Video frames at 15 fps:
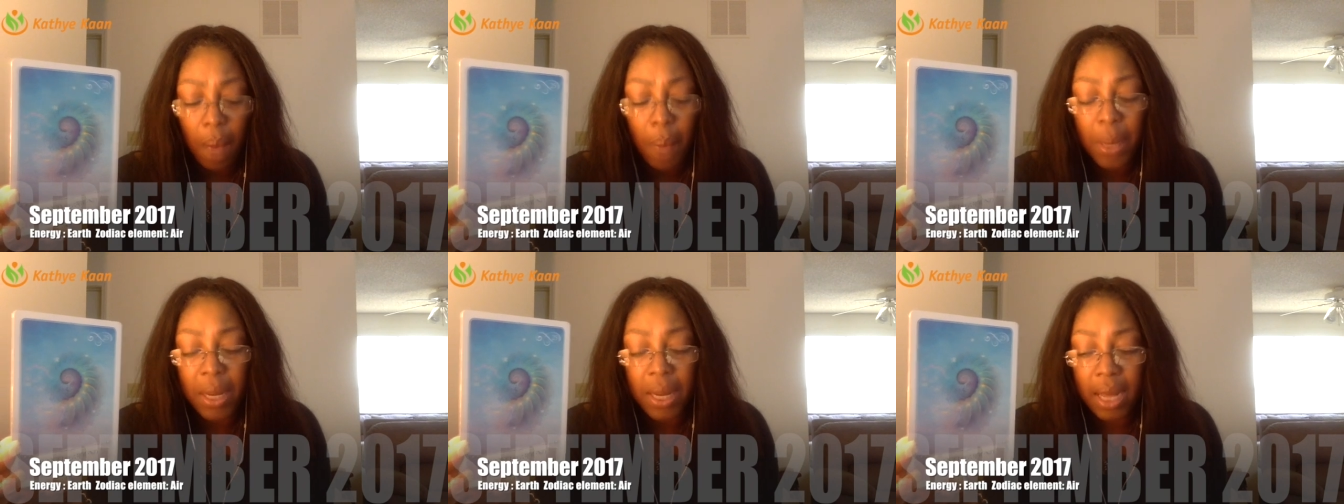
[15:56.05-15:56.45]

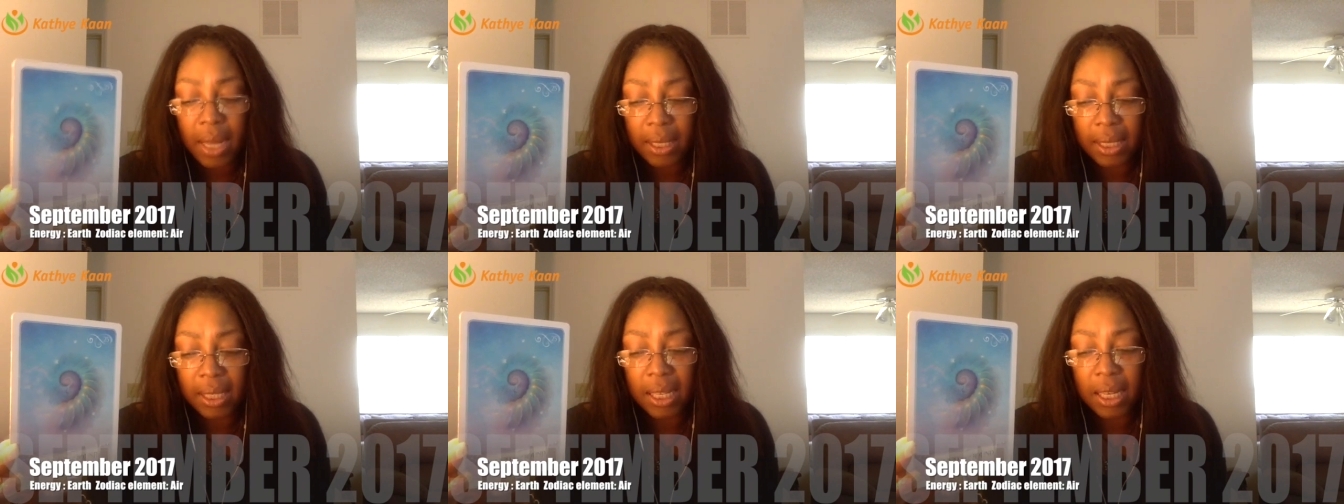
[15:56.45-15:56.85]
but
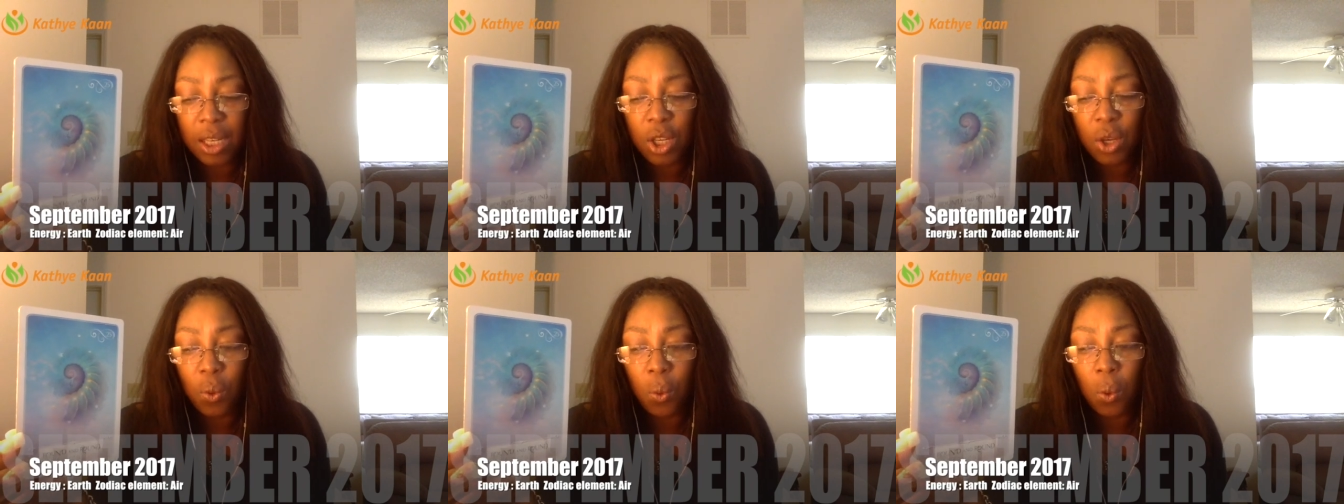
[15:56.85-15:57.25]
yet
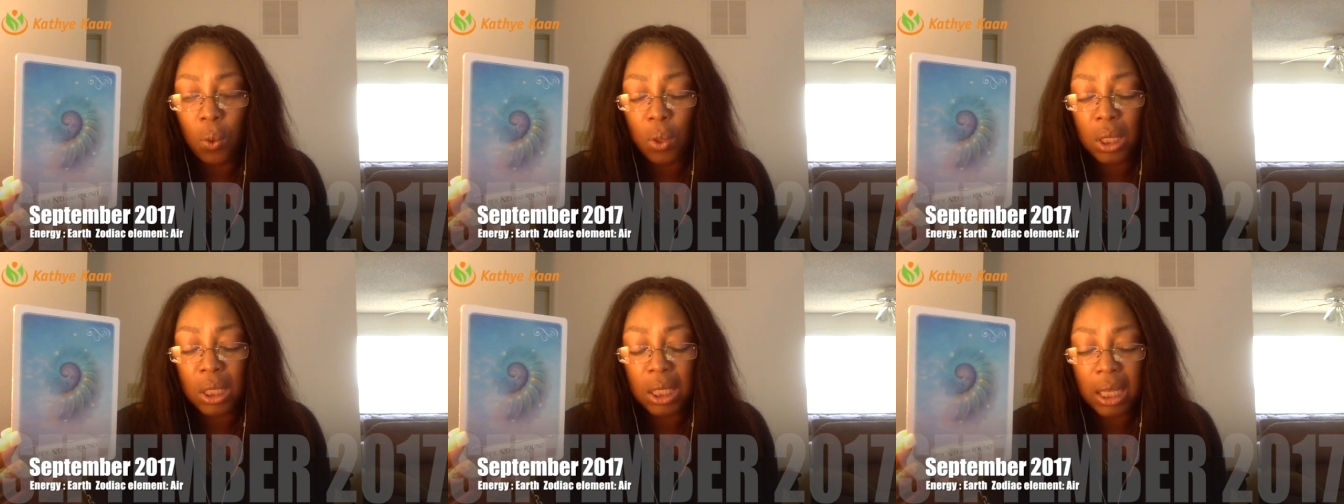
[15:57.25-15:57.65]
you
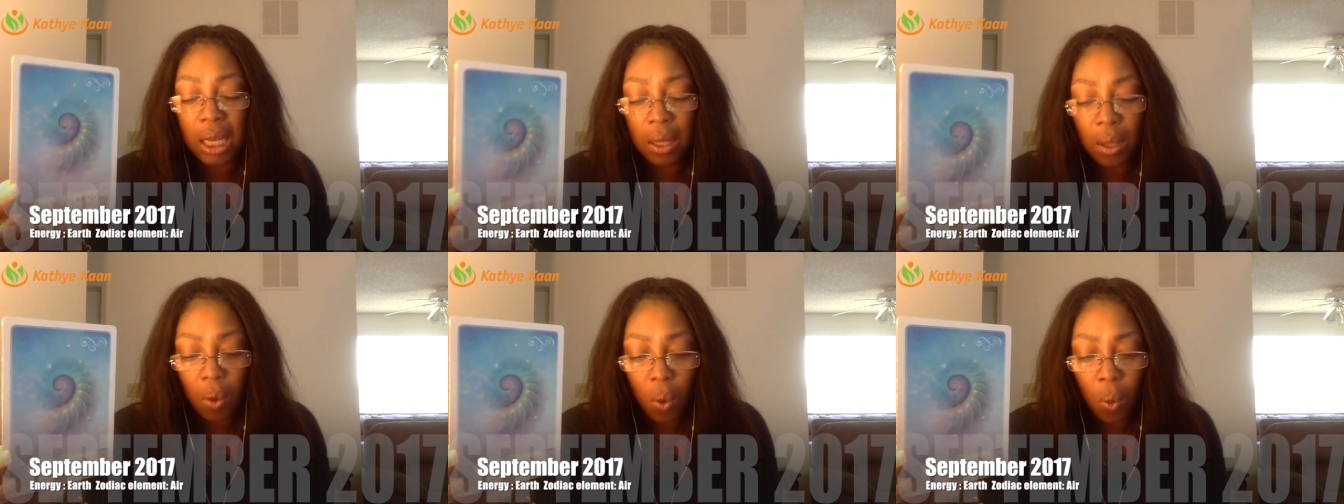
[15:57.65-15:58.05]

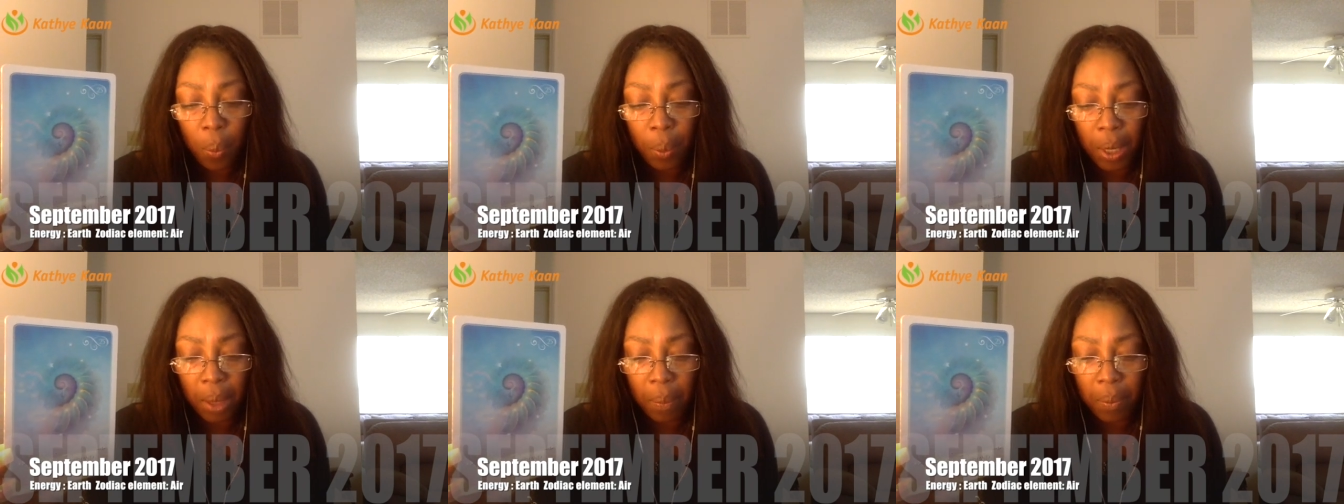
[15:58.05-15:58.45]
still
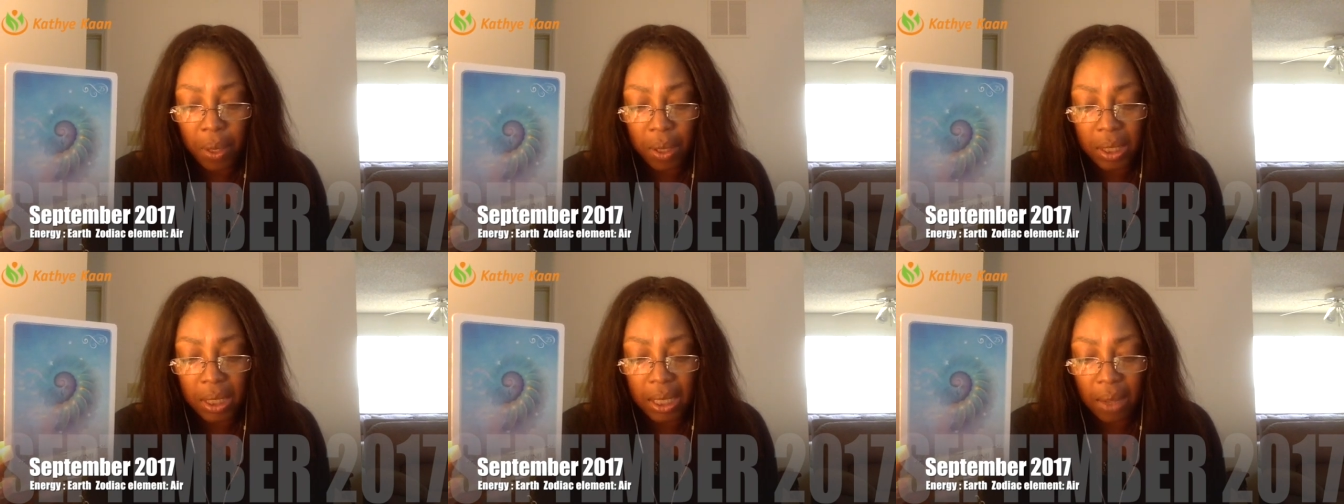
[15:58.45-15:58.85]
open up
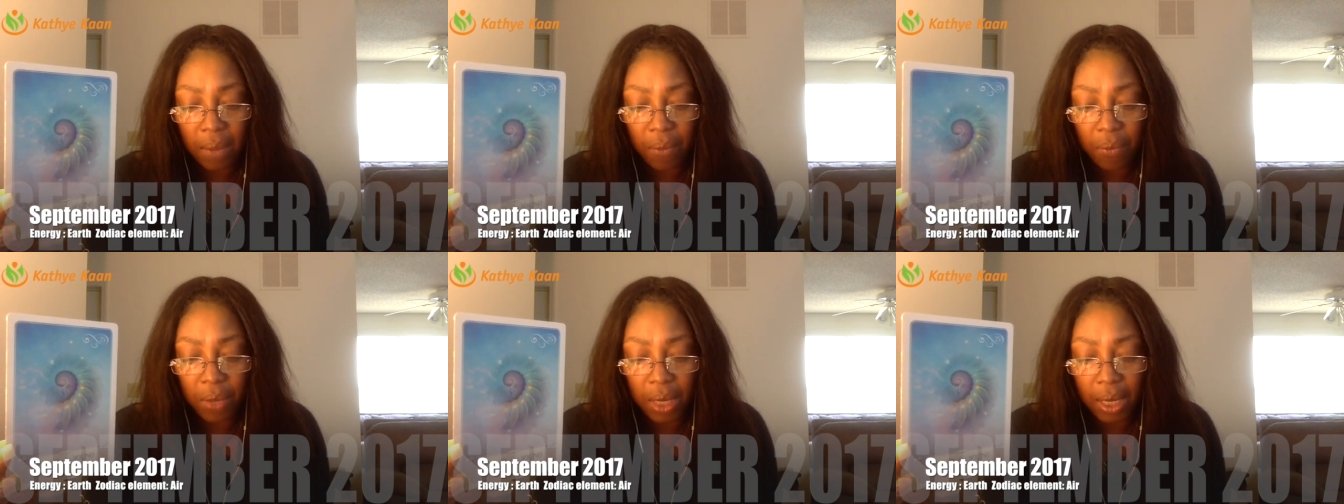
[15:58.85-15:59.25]

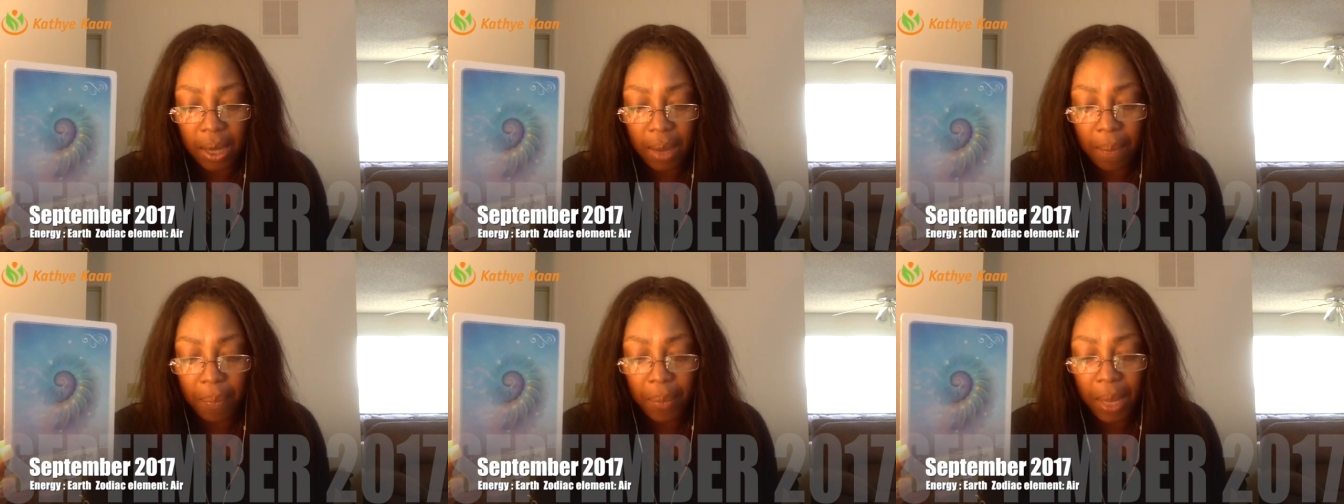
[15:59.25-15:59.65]
yourself to
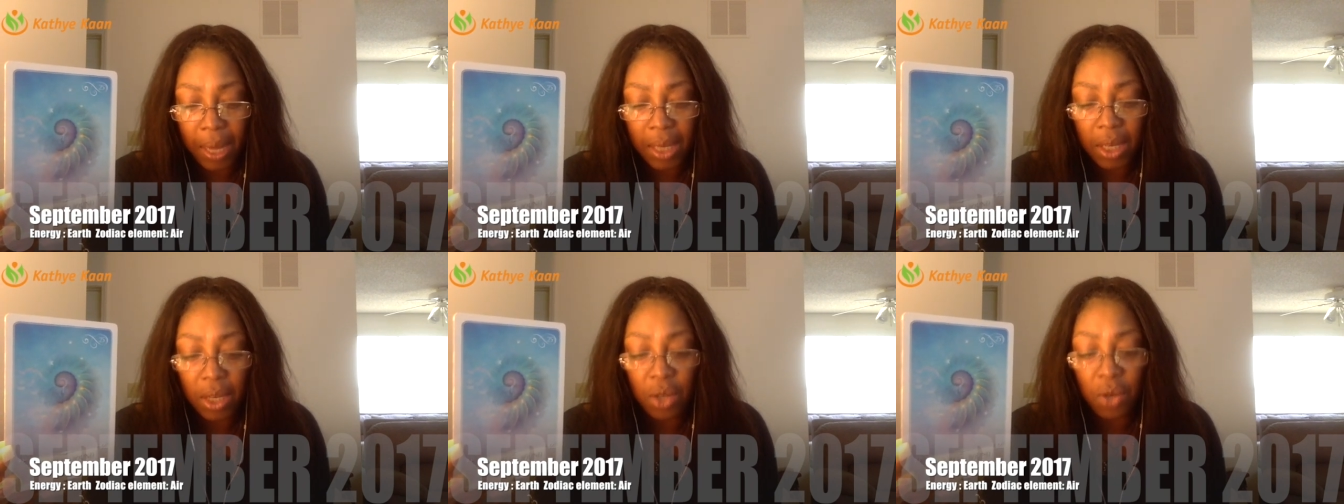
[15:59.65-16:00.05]
them,
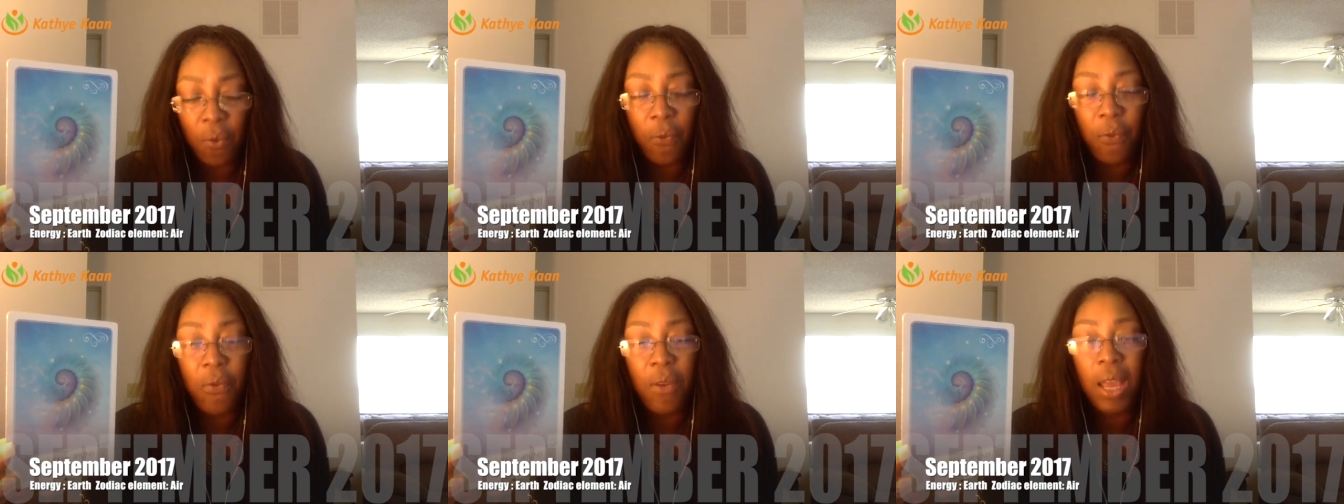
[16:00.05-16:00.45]
and you
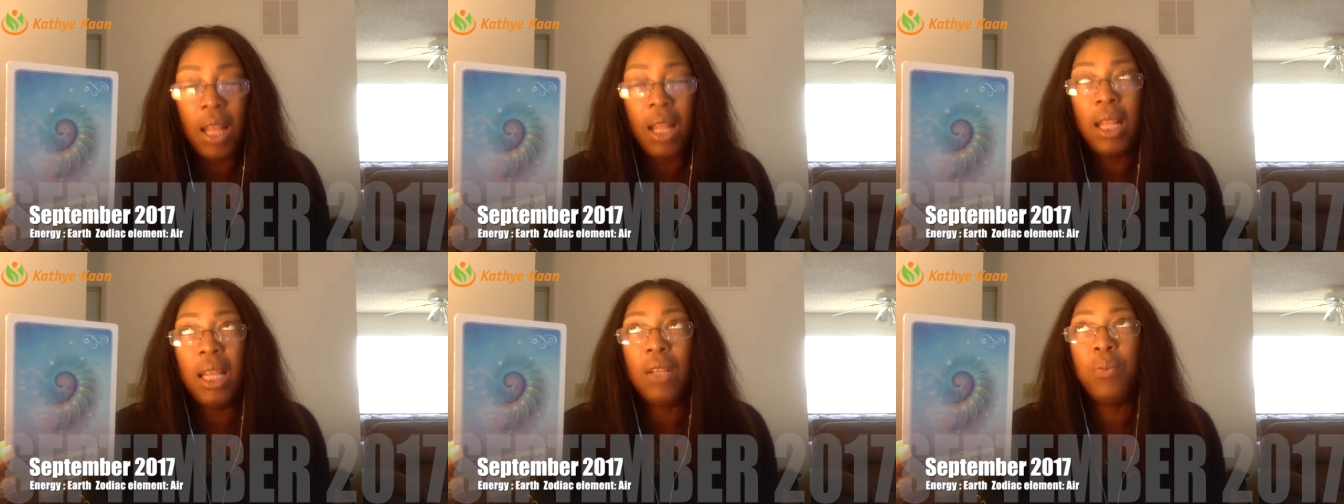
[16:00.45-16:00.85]

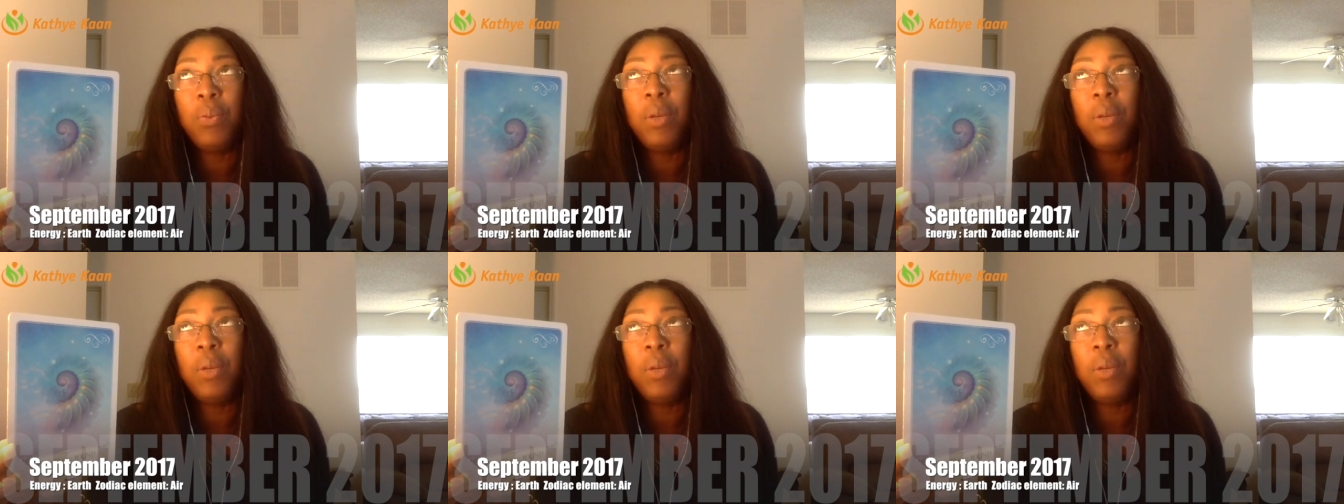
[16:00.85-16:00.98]
feel it